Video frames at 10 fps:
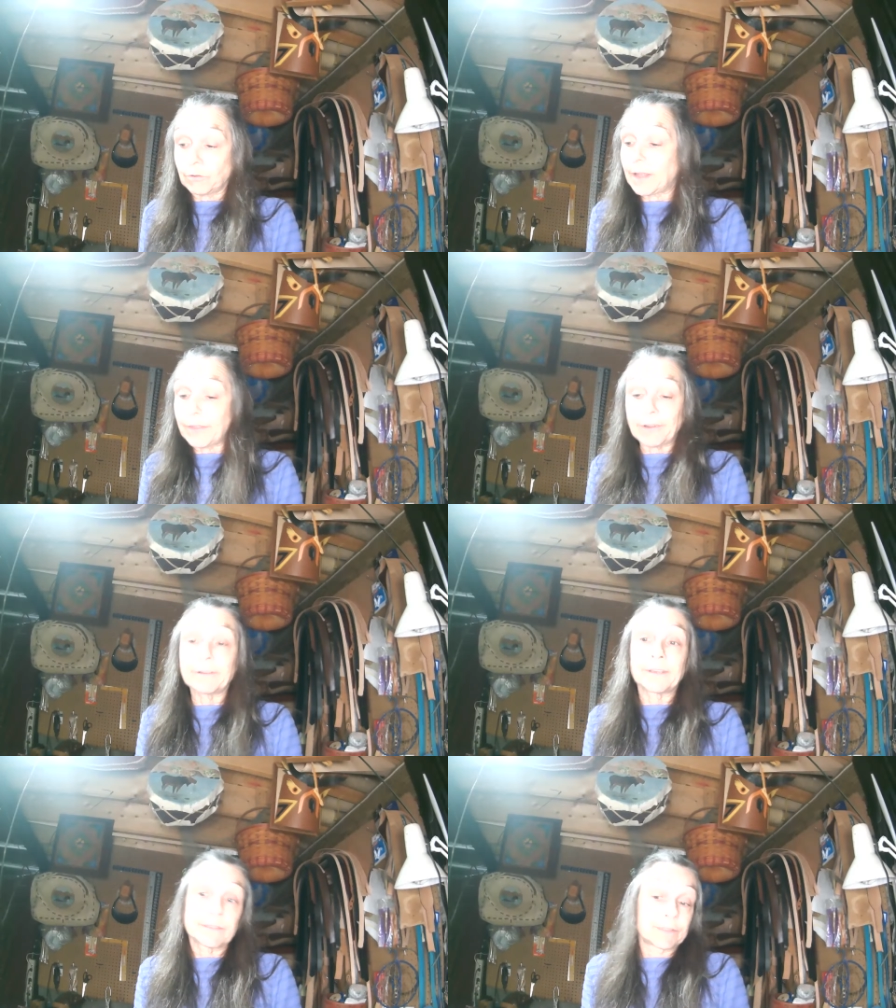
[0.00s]
leather
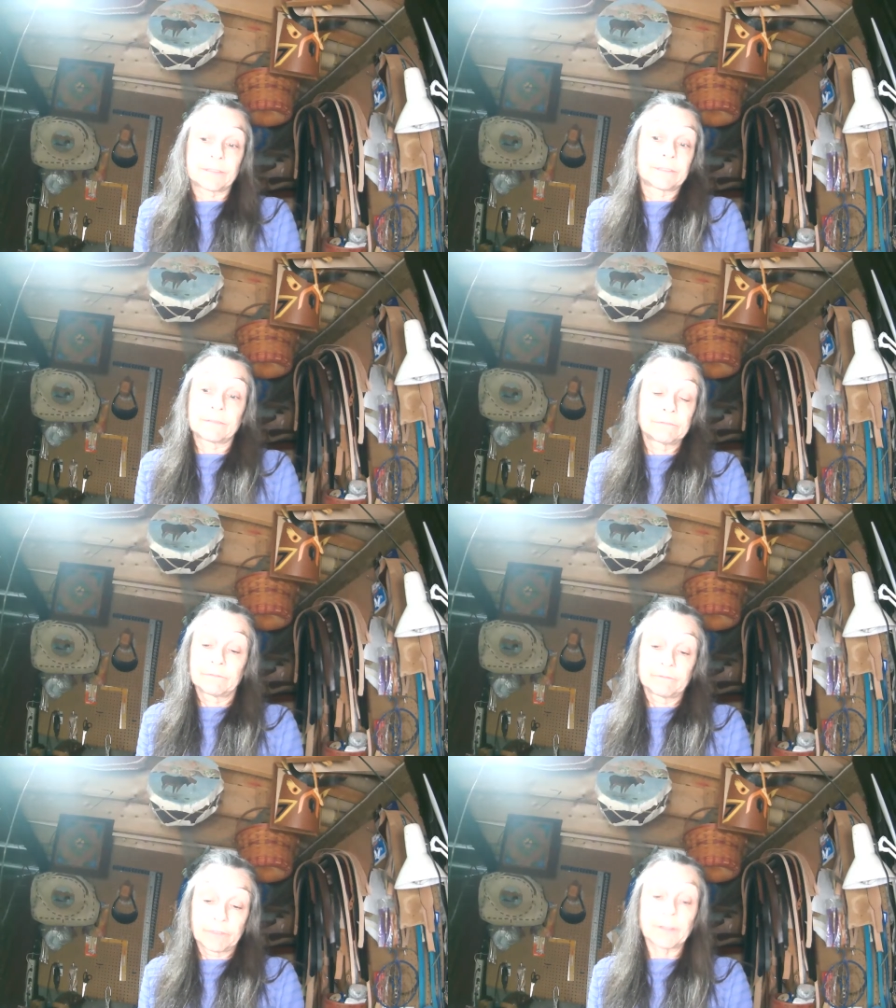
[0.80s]
is
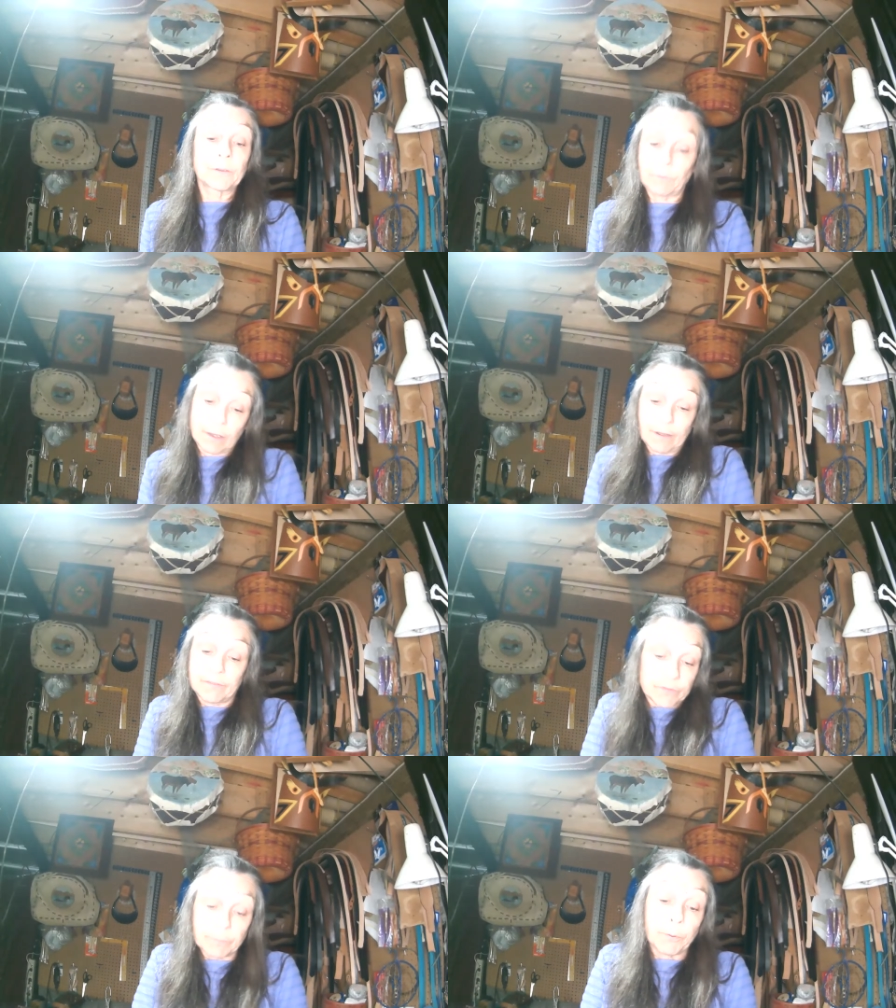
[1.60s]
really
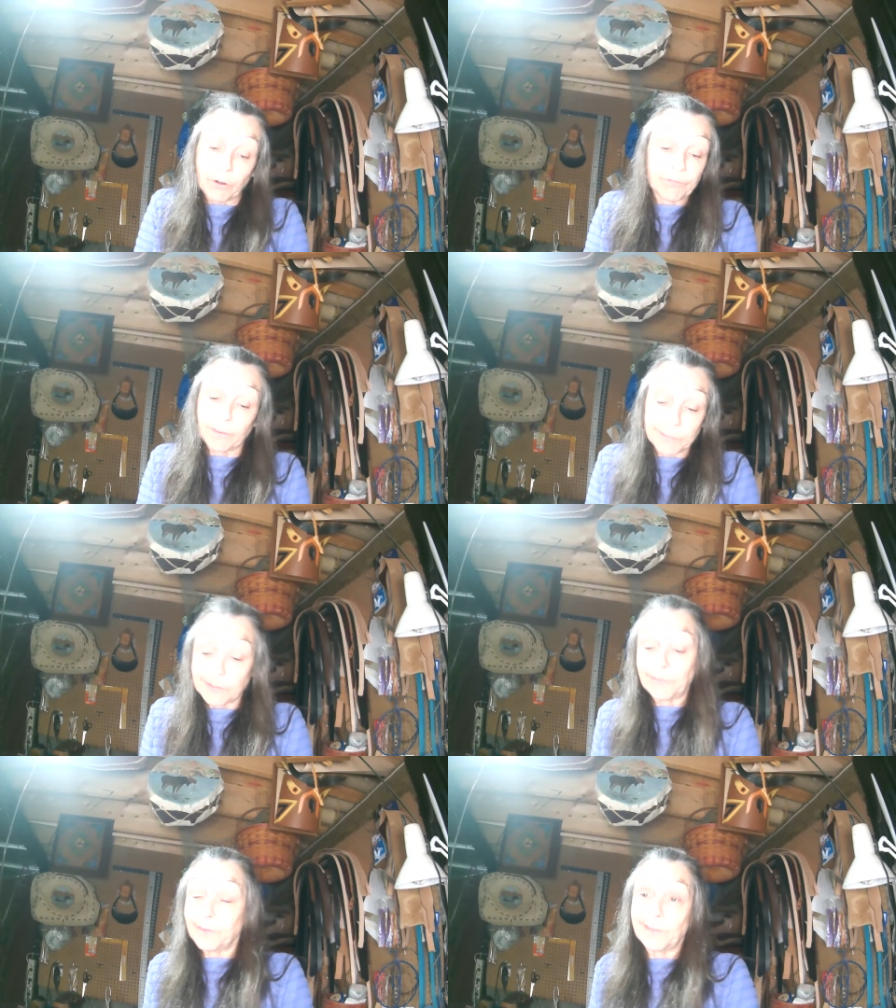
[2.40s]
the perfect
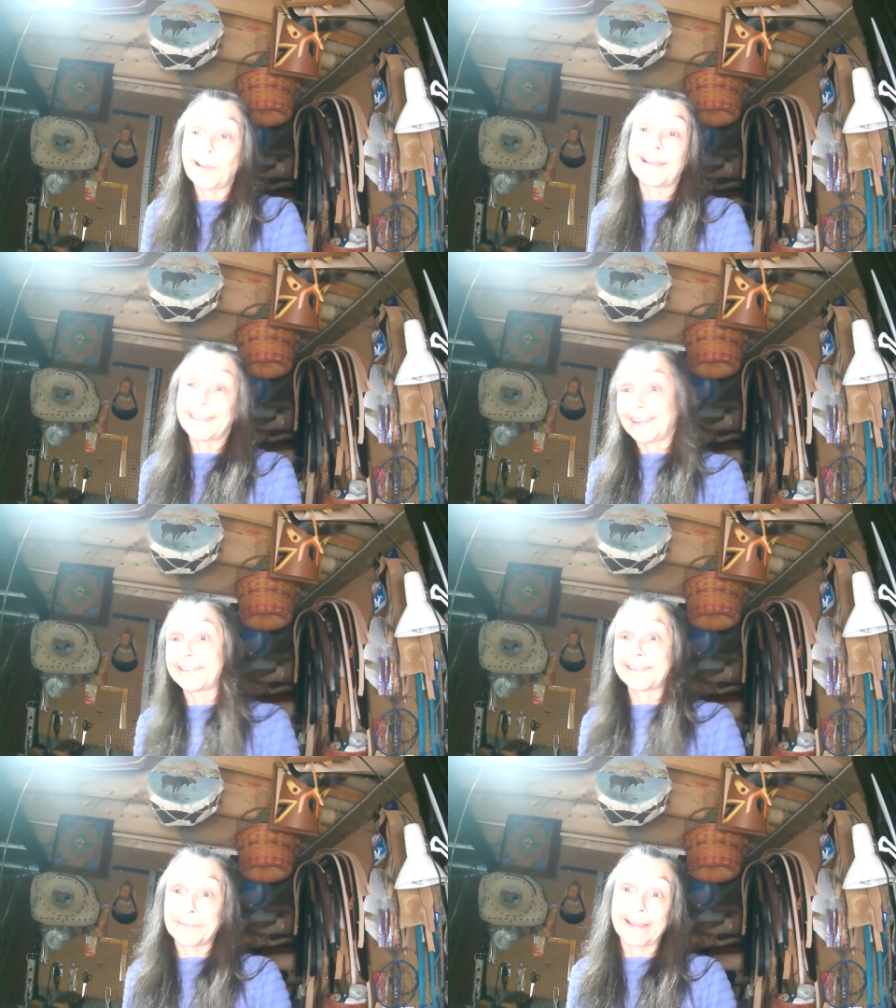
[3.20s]
material, I
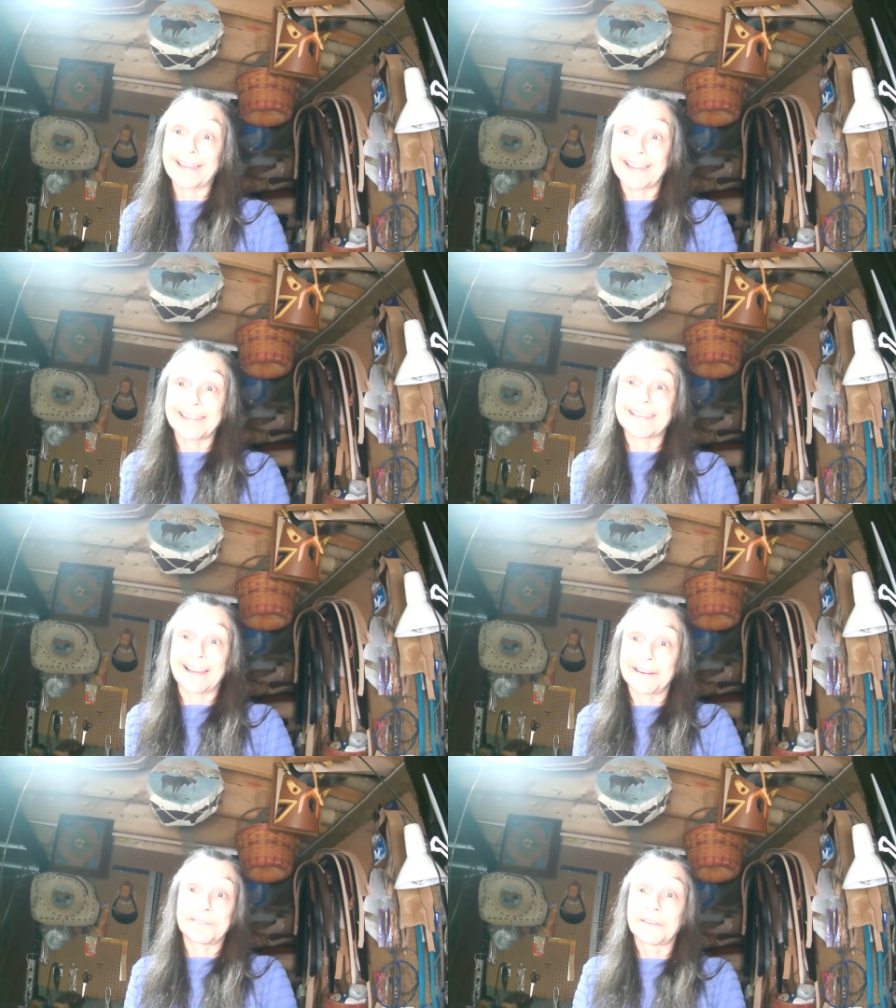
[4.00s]
think, to make things
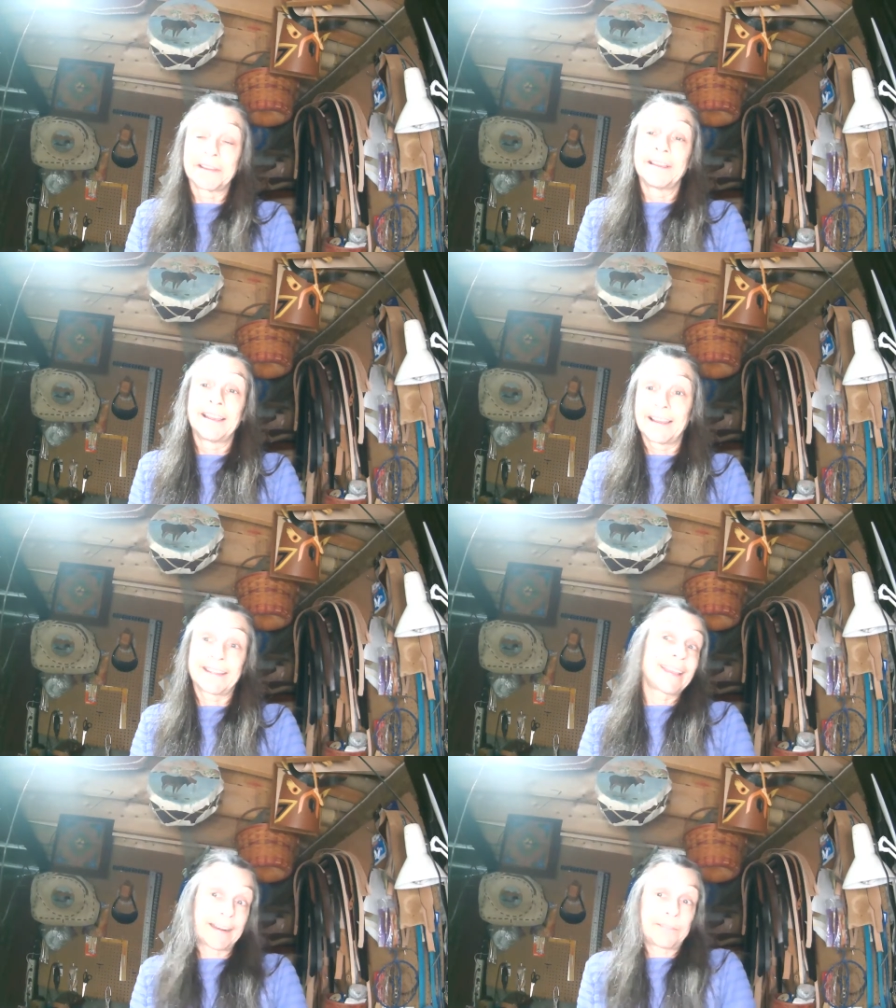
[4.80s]
out of.
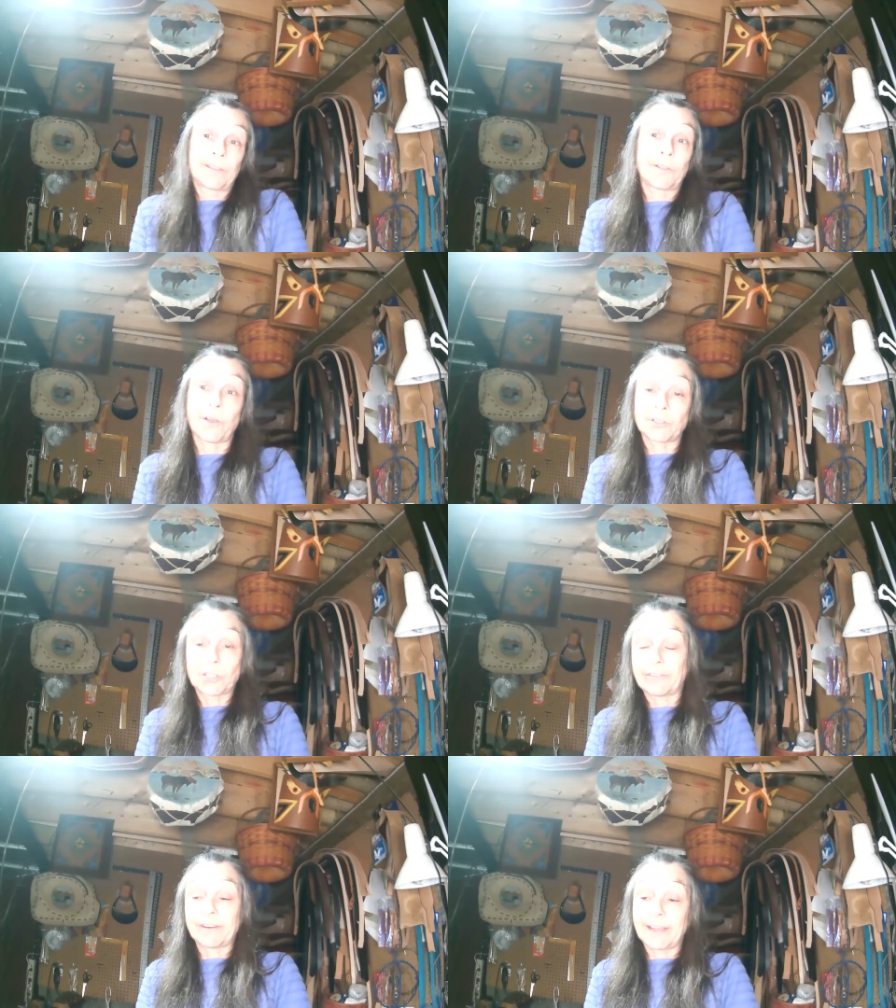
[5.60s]
Again, the
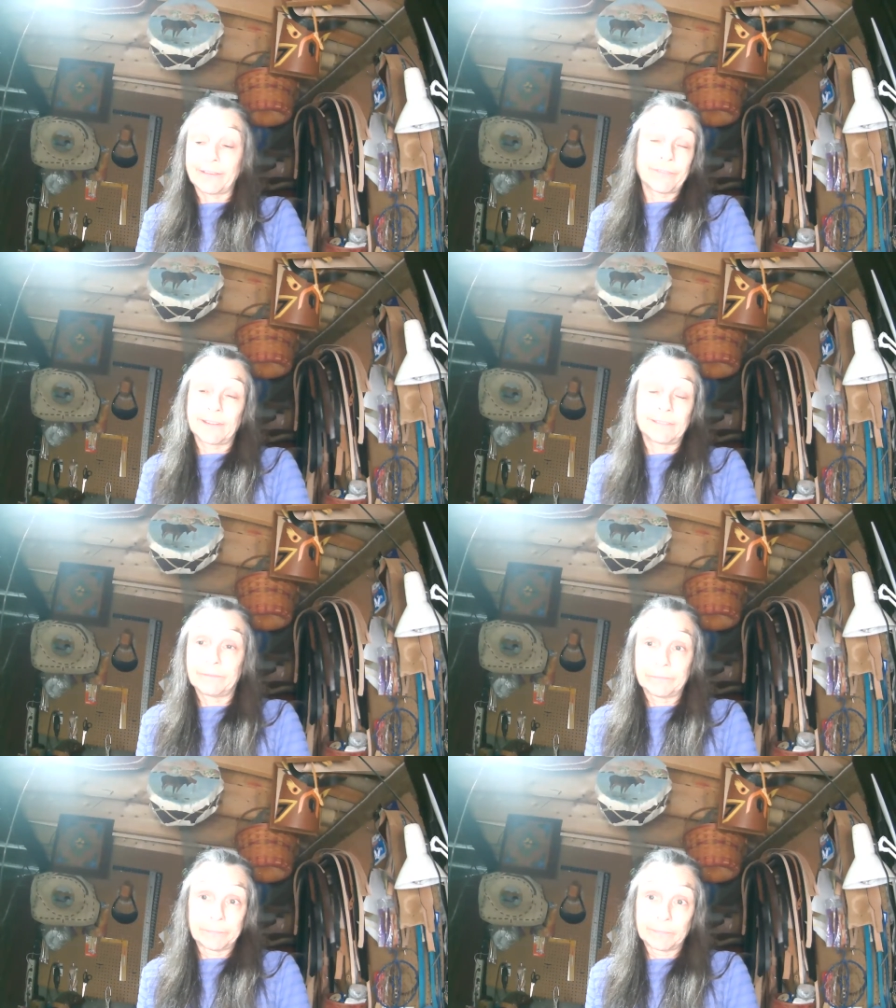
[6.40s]
longevity of it
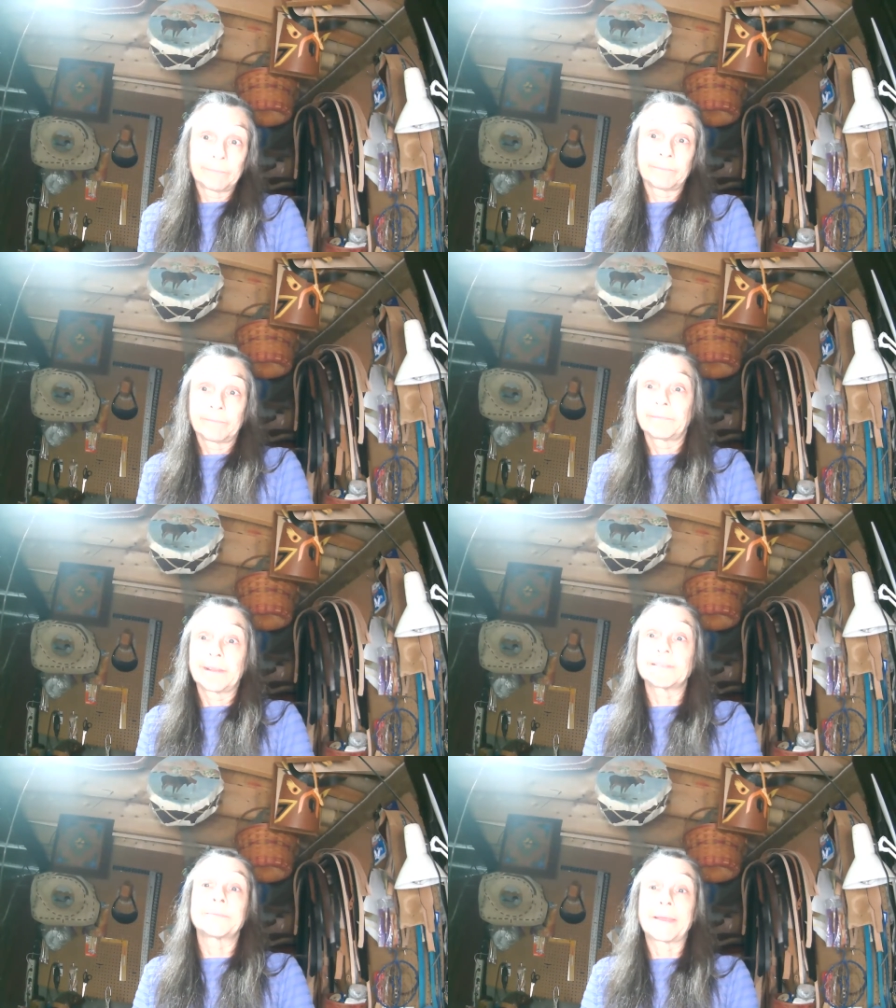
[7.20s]

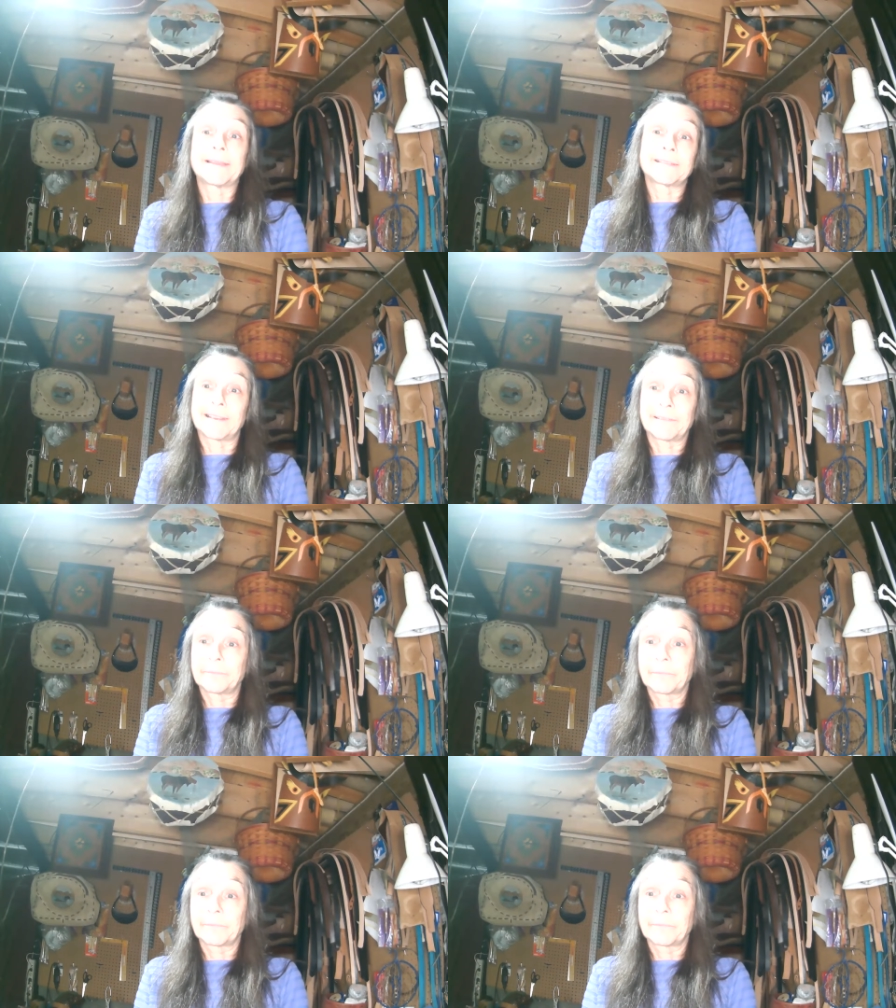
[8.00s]
is amazing.